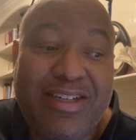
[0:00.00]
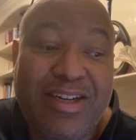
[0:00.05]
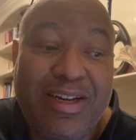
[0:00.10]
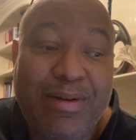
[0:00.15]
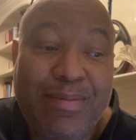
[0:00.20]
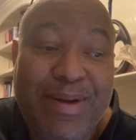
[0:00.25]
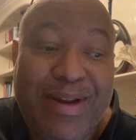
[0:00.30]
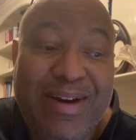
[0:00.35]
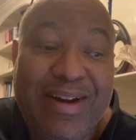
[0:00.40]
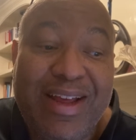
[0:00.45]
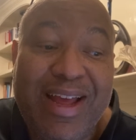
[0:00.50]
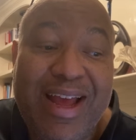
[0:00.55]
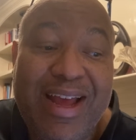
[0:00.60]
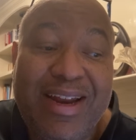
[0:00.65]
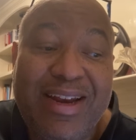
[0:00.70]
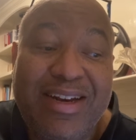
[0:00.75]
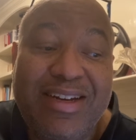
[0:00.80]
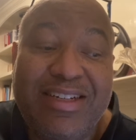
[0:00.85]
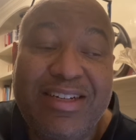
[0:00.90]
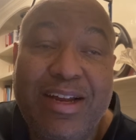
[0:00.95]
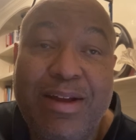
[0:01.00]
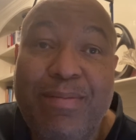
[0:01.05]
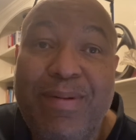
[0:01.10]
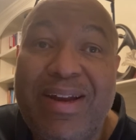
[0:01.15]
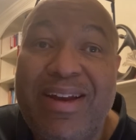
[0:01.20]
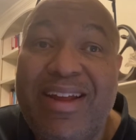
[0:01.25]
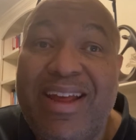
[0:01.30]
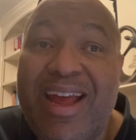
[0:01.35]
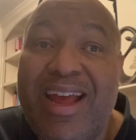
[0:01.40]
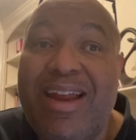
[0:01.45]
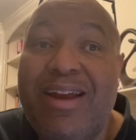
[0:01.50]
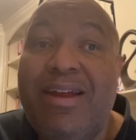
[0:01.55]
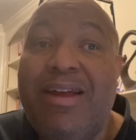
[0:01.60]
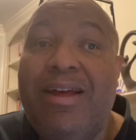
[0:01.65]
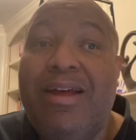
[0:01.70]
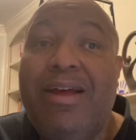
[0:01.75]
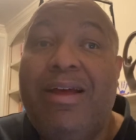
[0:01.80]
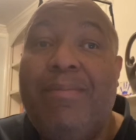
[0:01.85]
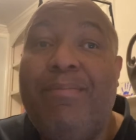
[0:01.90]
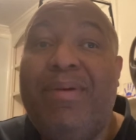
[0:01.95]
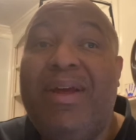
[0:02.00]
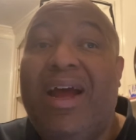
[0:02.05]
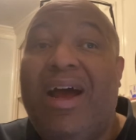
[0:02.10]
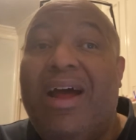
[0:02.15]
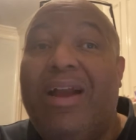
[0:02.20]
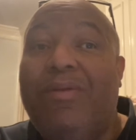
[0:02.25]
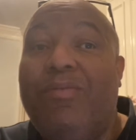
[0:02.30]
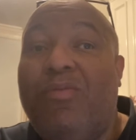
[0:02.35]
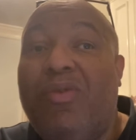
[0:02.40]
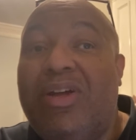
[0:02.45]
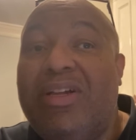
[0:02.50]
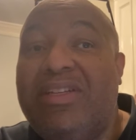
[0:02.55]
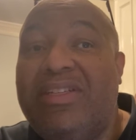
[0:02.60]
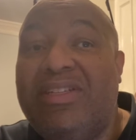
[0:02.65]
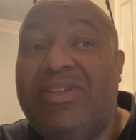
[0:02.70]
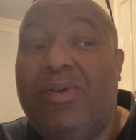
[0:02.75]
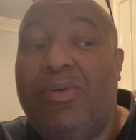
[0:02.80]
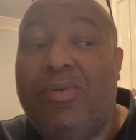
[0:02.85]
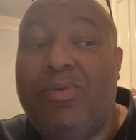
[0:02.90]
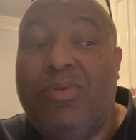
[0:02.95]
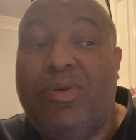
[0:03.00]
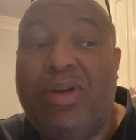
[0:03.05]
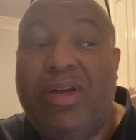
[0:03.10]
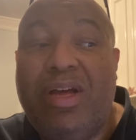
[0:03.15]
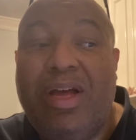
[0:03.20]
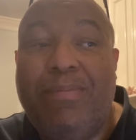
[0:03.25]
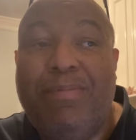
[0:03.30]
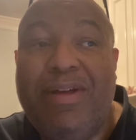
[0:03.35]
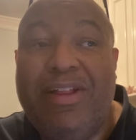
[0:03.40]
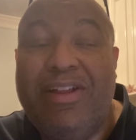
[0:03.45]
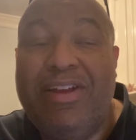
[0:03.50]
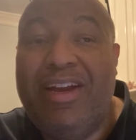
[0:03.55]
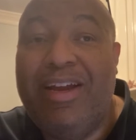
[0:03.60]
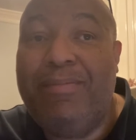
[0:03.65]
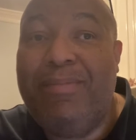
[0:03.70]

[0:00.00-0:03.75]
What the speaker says: communicate beyond one's own ability,